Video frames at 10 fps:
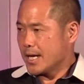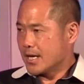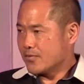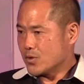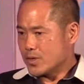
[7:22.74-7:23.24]

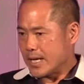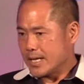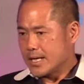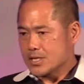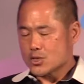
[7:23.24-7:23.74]
If you
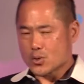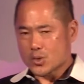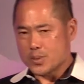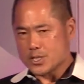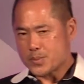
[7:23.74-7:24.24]
take a
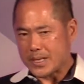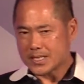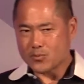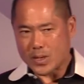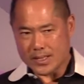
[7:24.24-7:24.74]
historic
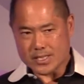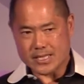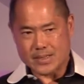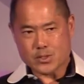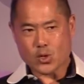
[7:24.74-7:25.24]
perspective, while it
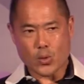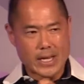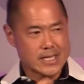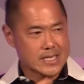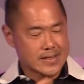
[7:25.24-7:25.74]
seems
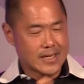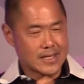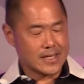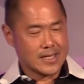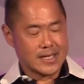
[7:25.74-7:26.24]
crazy
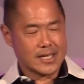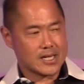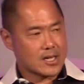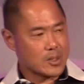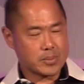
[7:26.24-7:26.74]
that in
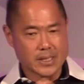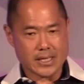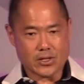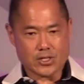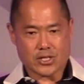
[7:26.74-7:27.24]
a couple of
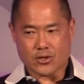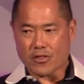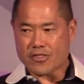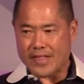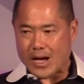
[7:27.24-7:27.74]
years there are
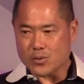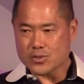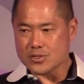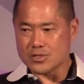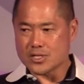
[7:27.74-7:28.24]

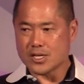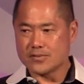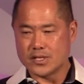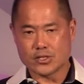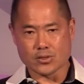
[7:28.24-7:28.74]
thousands
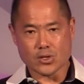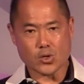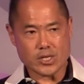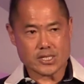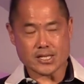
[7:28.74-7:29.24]
of digital
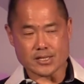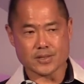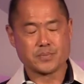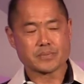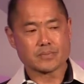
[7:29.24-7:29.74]
currencies,